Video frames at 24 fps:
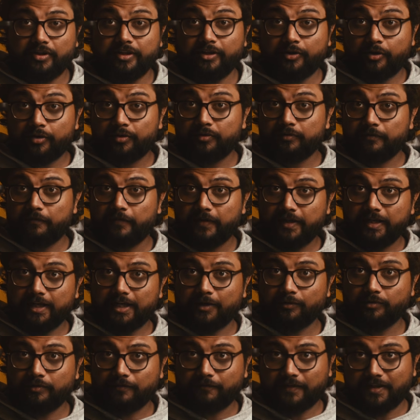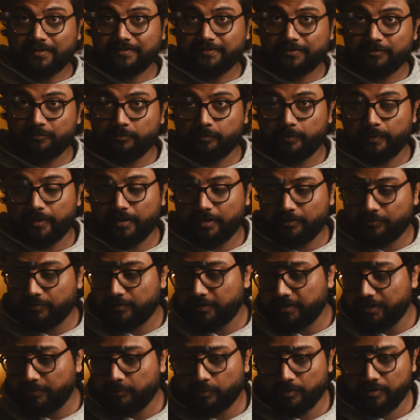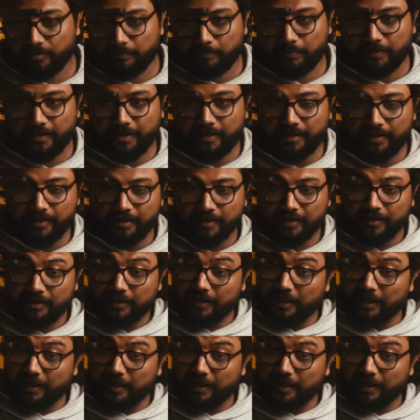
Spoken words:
in order to figure out the fastest way to deboard a plane,